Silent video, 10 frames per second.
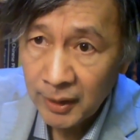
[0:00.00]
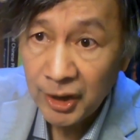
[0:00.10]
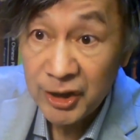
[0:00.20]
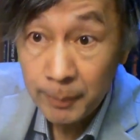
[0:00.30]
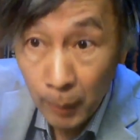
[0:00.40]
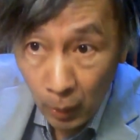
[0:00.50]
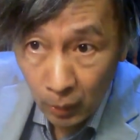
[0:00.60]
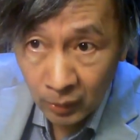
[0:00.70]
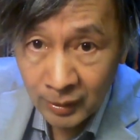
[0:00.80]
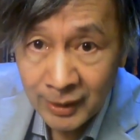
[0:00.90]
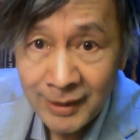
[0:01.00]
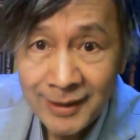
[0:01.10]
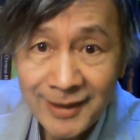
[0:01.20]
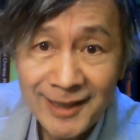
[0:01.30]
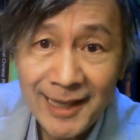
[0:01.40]
is more
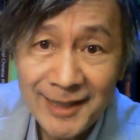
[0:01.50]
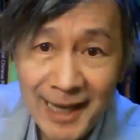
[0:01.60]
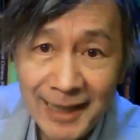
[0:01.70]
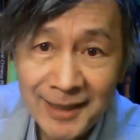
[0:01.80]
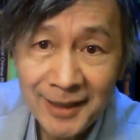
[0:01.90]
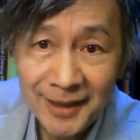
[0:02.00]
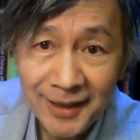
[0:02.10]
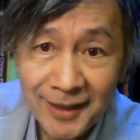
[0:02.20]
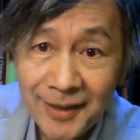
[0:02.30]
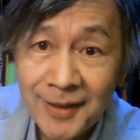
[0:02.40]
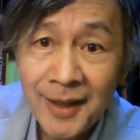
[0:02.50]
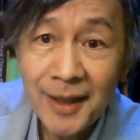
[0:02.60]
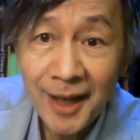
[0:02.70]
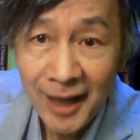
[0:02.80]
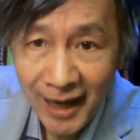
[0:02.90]
than that in
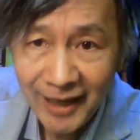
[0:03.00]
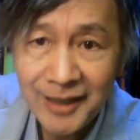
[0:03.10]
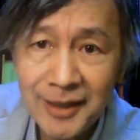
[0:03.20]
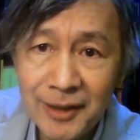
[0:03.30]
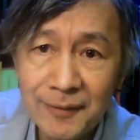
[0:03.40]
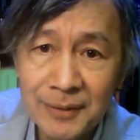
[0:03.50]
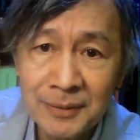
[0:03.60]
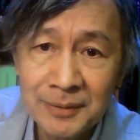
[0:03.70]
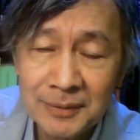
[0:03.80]
a higher level.